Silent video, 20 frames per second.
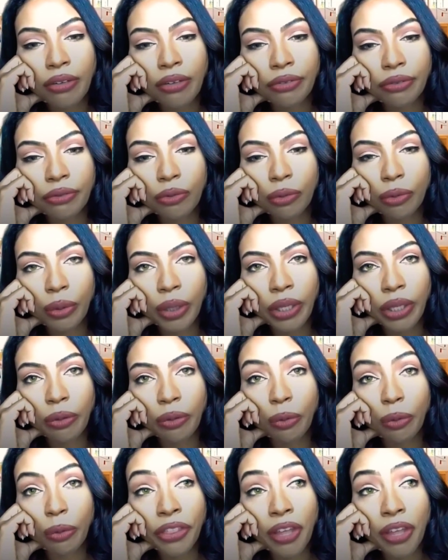
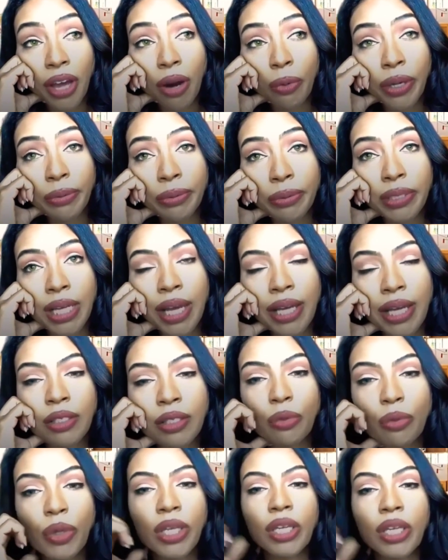with our websites,
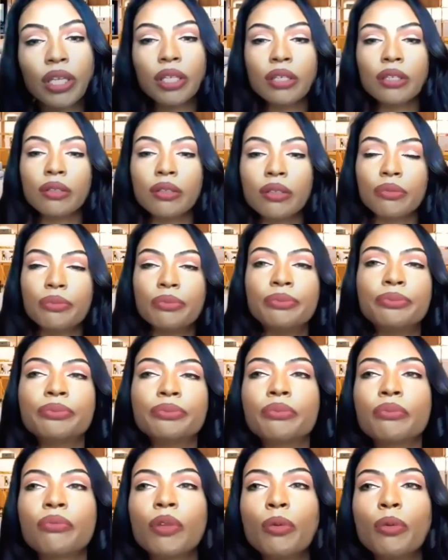we
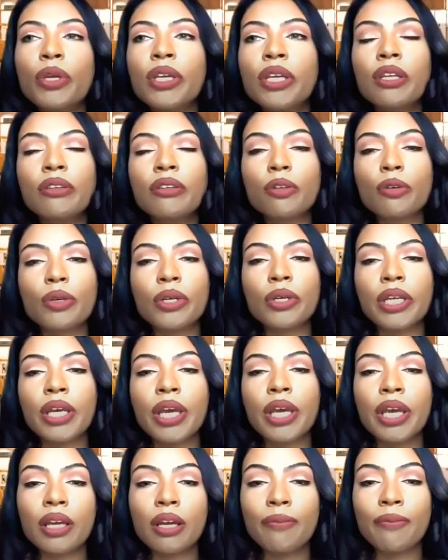can
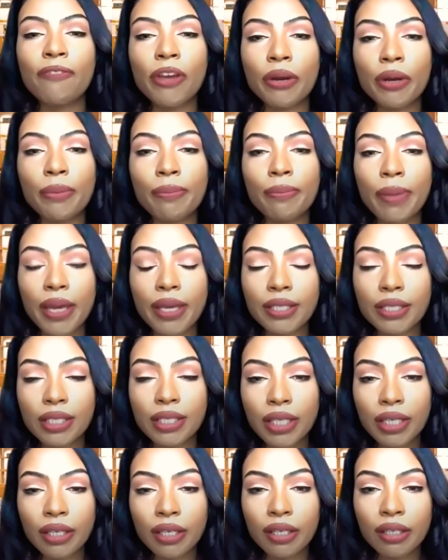create a very
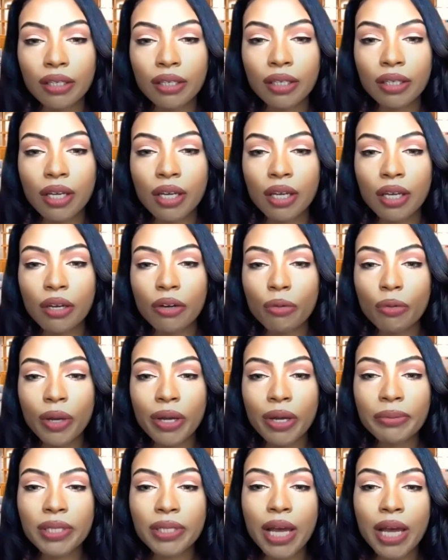basic
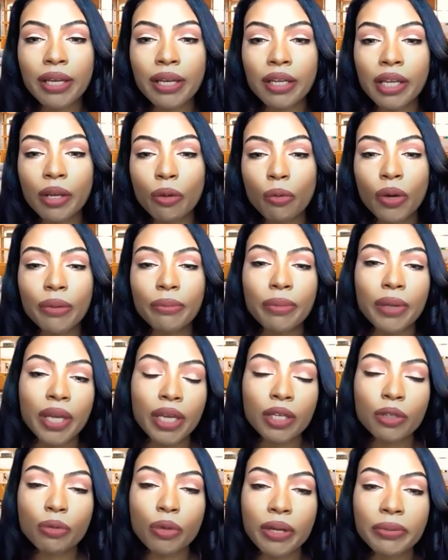website, a one-page
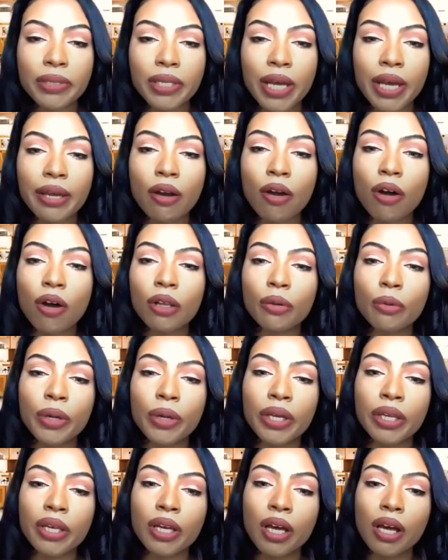website, all the
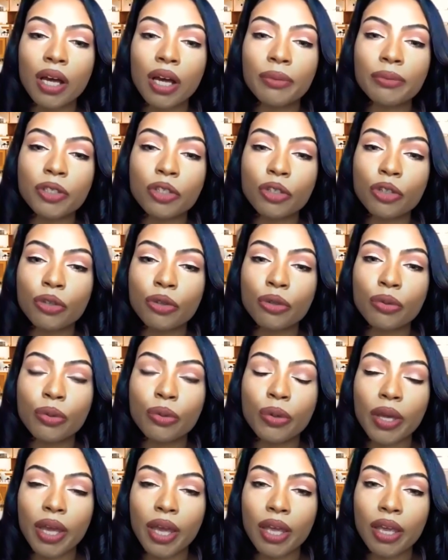way up to
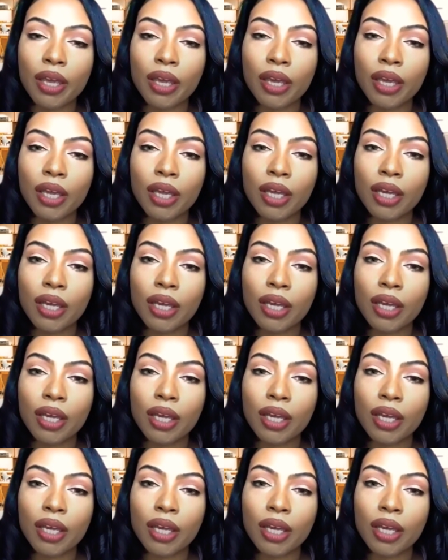a